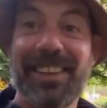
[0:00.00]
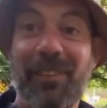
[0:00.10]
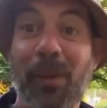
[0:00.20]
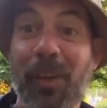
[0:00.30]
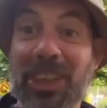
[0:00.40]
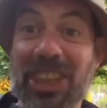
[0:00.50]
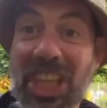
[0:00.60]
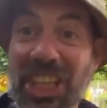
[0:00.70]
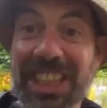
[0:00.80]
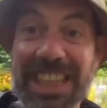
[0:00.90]
while the
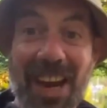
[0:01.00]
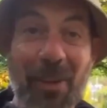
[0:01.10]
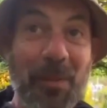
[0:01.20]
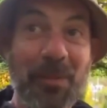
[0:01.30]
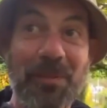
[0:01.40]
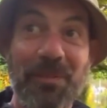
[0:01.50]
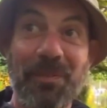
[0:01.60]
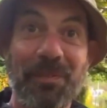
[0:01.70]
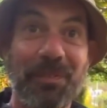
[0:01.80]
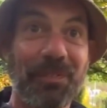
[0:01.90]
sun is out,
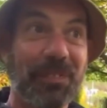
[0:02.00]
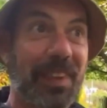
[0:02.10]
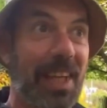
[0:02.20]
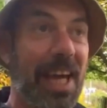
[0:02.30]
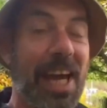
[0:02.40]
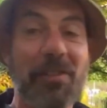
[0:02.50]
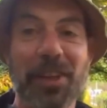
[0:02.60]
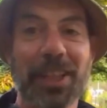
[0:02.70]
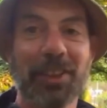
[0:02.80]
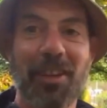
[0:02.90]

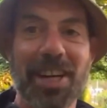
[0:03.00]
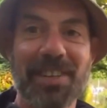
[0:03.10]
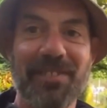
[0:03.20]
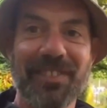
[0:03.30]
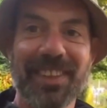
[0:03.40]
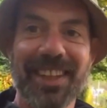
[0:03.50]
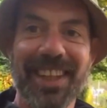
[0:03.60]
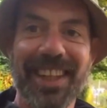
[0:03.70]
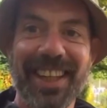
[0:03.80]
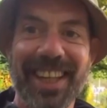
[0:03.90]
everything's great.
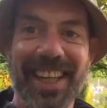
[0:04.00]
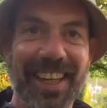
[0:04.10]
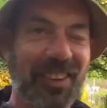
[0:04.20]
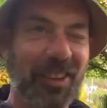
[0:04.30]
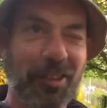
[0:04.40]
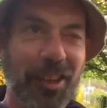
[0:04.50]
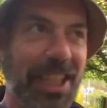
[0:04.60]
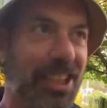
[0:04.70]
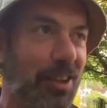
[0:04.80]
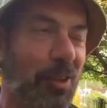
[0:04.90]
Uh, the
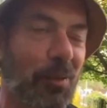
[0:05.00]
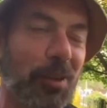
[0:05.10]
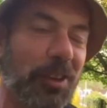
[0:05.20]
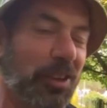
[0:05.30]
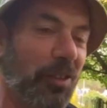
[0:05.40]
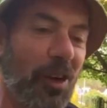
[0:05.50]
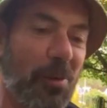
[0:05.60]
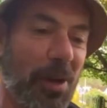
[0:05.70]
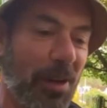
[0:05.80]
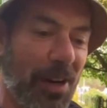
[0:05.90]
green's doing wonders for our
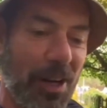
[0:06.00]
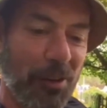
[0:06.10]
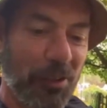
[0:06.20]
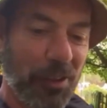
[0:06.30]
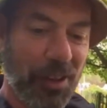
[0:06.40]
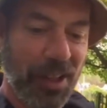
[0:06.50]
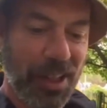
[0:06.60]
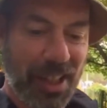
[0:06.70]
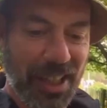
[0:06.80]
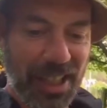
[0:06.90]
mental health,
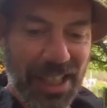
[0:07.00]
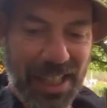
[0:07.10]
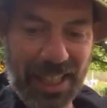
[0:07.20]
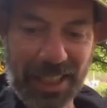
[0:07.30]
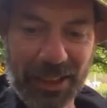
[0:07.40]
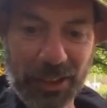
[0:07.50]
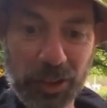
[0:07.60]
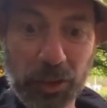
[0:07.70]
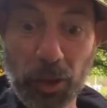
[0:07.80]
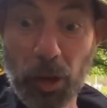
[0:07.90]
and
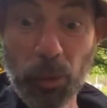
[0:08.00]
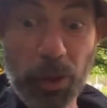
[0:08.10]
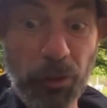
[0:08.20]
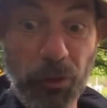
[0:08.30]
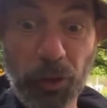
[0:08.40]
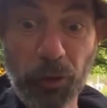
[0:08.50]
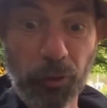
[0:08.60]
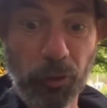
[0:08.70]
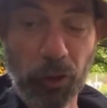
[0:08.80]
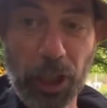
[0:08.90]
uh, we feel
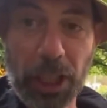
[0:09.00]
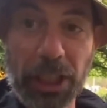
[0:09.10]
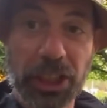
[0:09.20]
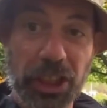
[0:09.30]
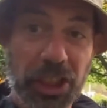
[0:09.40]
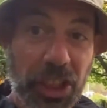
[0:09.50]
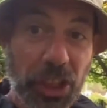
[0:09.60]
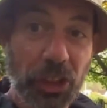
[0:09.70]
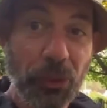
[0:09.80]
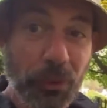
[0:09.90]
really
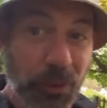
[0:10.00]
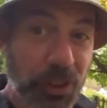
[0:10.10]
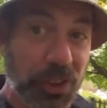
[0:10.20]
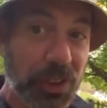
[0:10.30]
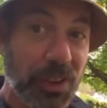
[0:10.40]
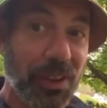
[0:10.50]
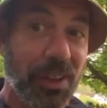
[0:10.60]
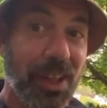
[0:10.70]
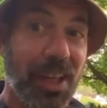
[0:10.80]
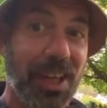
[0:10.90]
chilled
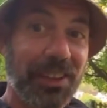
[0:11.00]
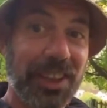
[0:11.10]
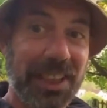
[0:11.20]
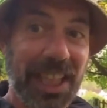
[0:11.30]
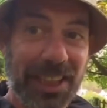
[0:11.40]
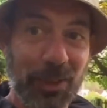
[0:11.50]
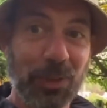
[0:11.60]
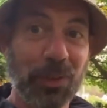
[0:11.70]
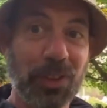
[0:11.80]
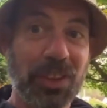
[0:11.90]
and
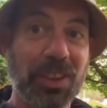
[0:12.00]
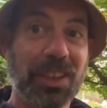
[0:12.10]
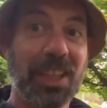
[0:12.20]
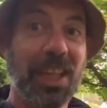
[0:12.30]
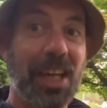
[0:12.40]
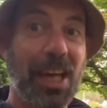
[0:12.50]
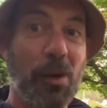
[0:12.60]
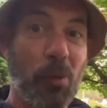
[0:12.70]
settled. And